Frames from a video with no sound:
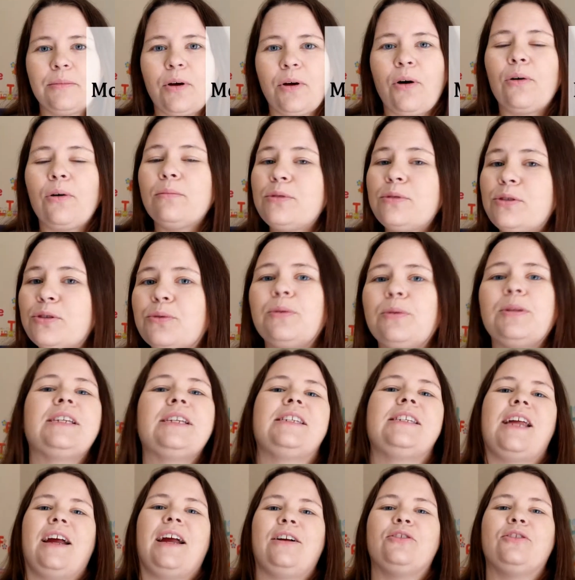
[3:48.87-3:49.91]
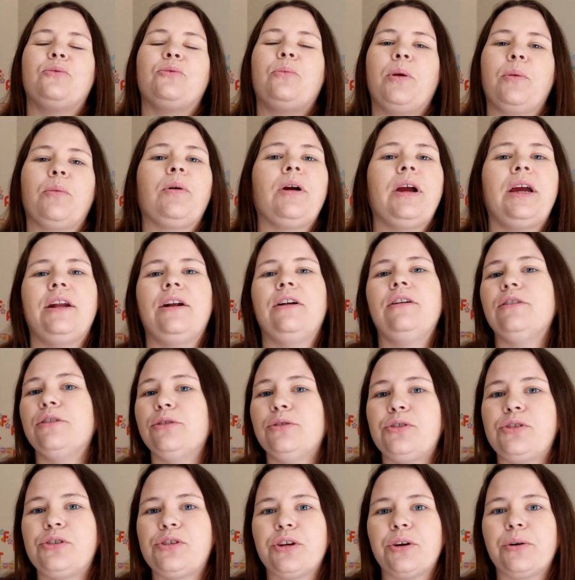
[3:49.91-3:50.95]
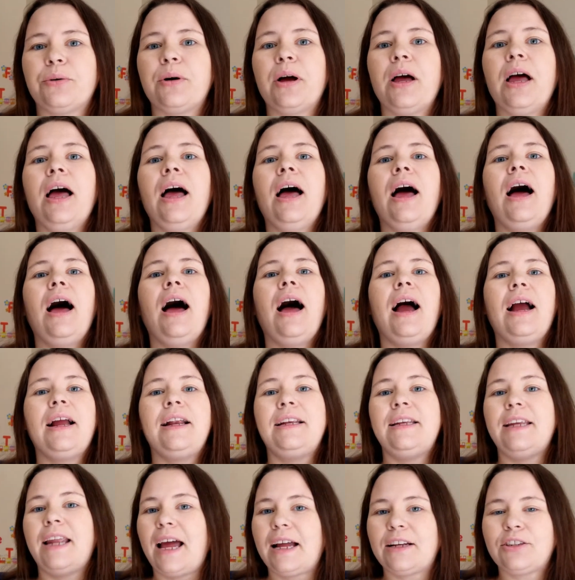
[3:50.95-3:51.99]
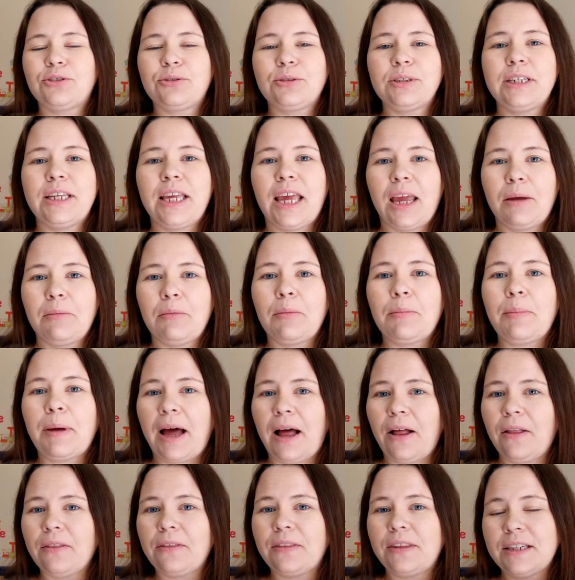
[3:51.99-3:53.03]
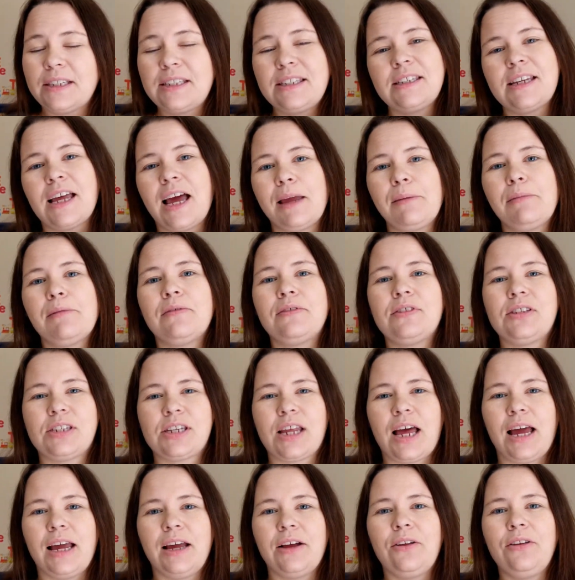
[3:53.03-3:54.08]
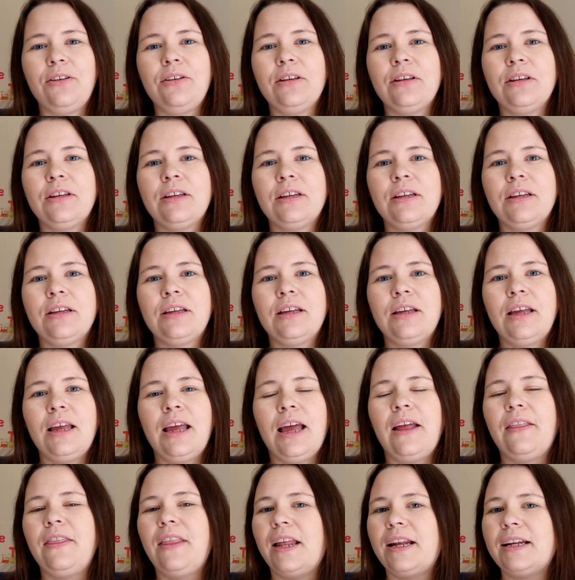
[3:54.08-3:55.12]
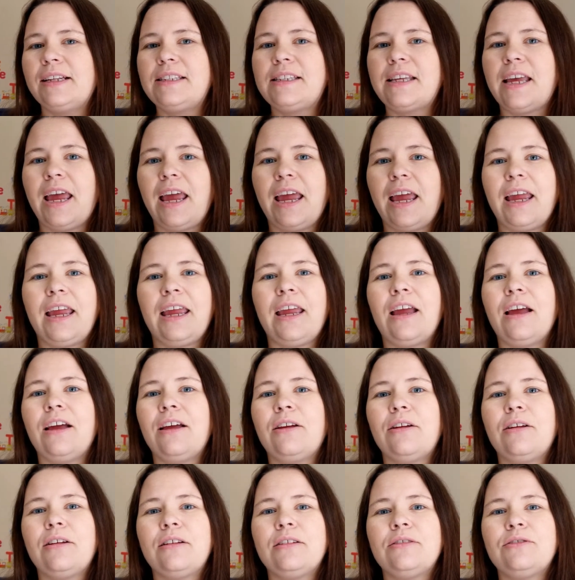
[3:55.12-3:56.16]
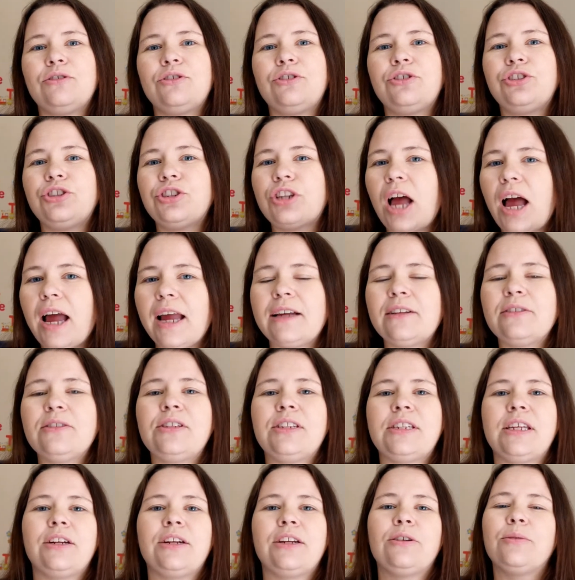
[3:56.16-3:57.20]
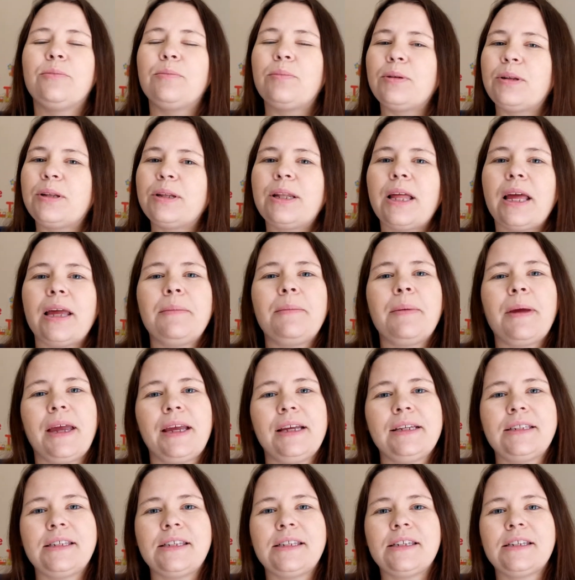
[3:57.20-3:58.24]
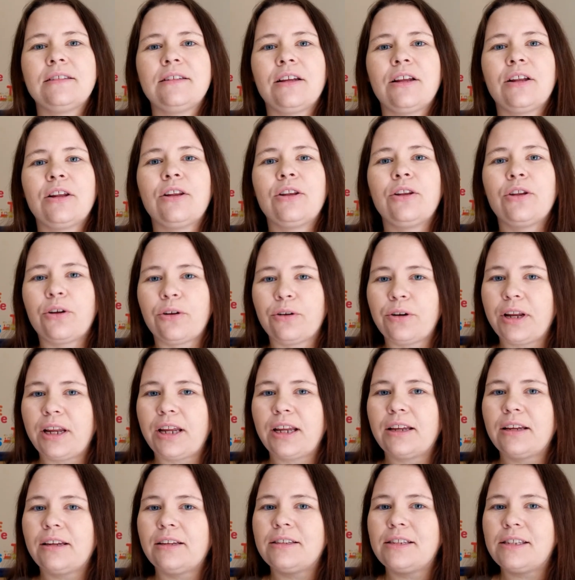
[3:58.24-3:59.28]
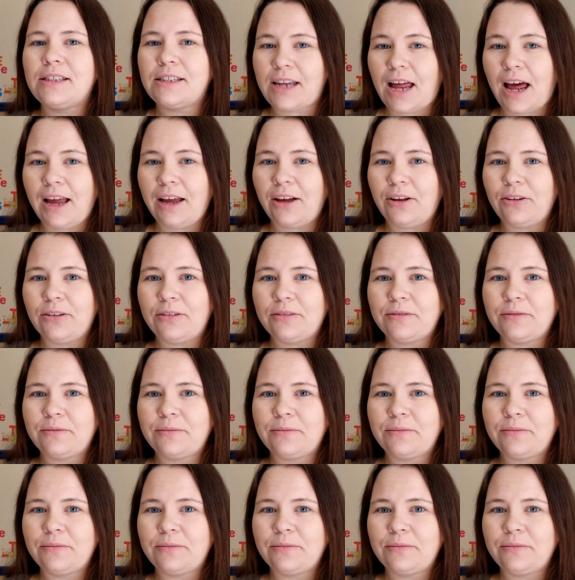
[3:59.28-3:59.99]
homeschooling styles we were introduced to. I naturally came about this type of style, and that it's a child-centered, play-based learning style.